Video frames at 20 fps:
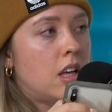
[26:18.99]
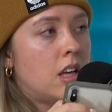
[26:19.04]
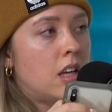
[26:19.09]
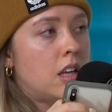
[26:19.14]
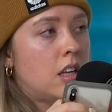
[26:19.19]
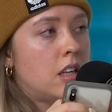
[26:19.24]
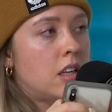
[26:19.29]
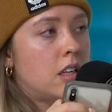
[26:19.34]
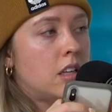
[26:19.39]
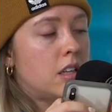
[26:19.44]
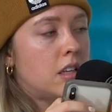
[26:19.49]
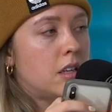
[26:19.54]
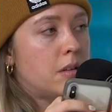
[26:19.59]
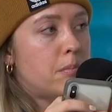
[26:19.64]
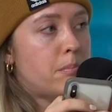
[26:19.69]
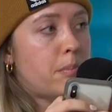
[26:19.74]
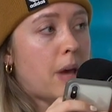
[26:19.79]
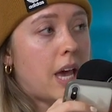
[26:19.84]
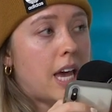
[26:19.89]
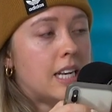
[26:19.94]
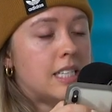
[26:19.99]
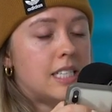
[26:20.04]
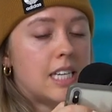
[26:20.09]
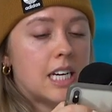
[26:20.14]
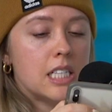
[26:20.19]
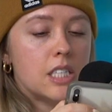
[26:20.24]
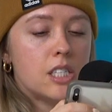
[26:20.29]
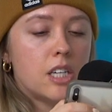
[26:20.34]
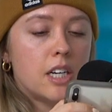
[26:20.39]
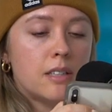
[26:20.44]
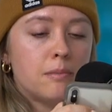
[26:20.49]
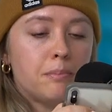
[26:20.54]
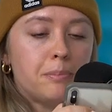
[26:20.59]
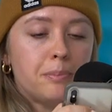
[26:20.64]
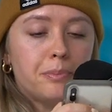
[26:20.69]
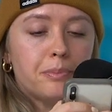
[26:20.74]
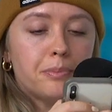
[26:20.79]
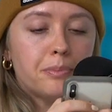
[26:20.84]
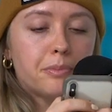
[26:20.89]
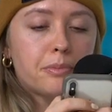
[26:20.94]
I'll look it up. Keep paid dancer.
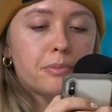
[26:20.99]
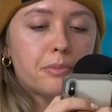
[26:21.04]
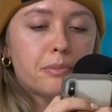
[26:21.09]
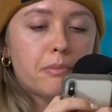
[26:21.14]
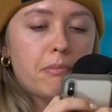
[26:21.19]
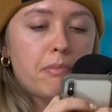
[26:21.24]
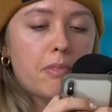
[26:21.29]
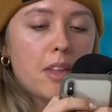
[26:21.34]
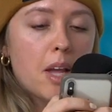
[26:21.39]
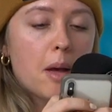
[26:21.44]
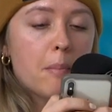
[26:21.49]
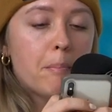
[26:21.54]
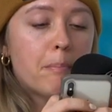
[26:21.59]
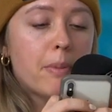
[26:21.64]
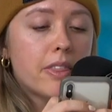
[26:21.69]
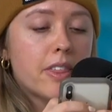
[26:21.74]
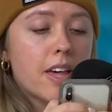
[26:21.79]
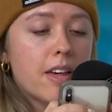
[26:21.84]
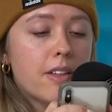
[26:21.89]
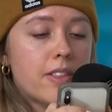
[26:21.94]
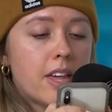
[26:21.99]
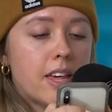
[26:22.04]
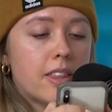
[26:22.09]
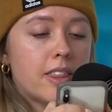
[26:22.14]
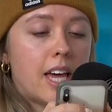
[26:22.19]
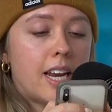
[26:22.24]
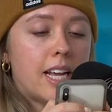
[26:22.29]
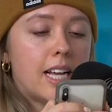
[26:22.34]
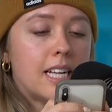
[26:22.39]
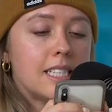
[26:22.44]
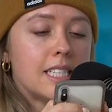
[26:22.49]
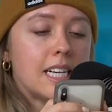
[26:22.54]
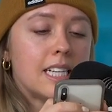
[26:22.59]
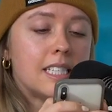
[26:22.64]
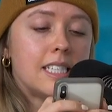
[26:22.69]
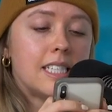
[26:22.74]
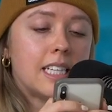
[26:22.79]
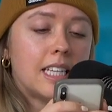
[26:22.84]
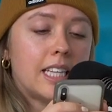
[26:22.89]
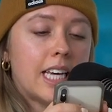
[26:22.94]
But they think that it's a
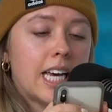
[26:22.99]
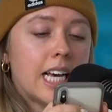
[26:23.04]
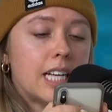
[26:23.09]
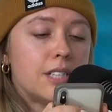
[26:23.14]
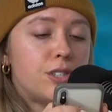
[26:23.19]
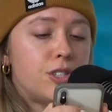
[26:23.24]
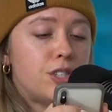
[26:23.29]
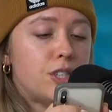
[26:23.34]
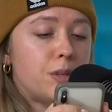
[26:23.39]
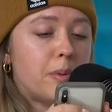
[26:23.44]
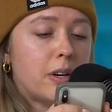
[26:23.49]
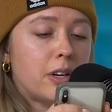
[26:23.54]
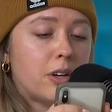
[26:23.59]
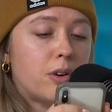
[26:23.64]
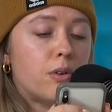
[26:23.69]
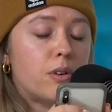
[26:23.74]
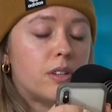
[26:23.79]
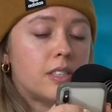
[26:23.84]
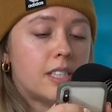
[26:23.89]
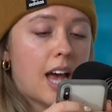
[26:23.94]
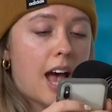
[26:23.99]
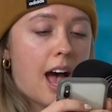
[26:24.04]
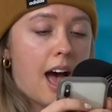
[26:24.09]
silly and stupid goal to